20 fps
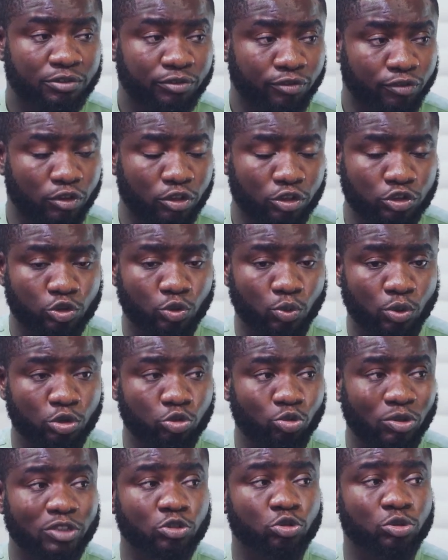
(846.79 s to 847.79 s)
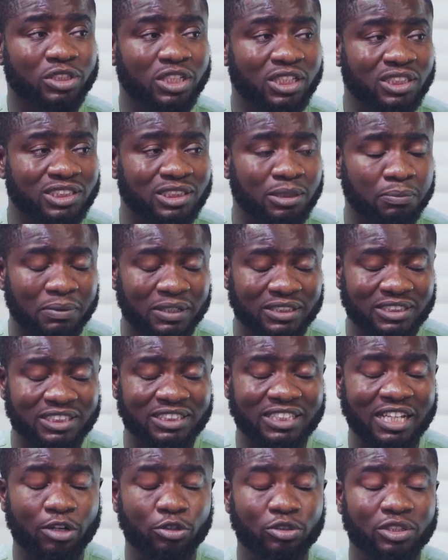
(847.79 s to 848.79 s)
First, you want to educate the
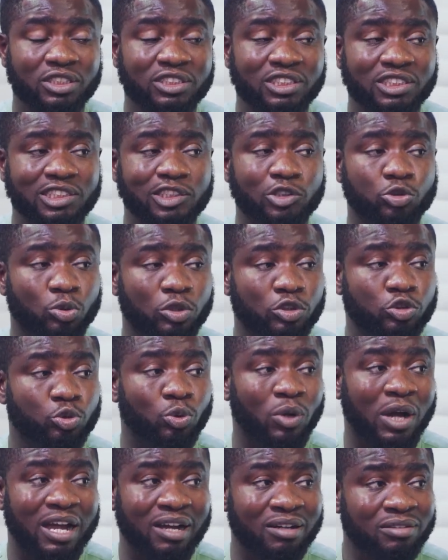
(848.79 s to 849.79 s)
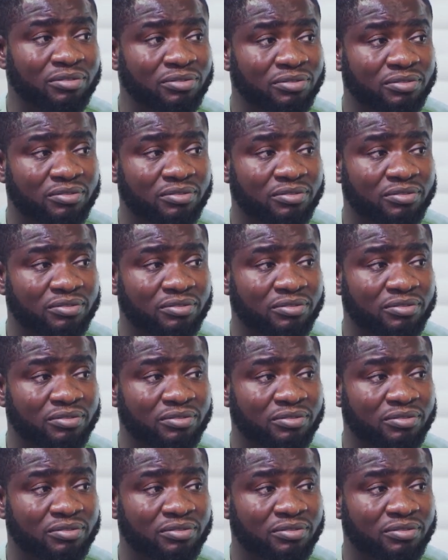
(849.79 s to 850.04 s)
person that, okay, this is what you have.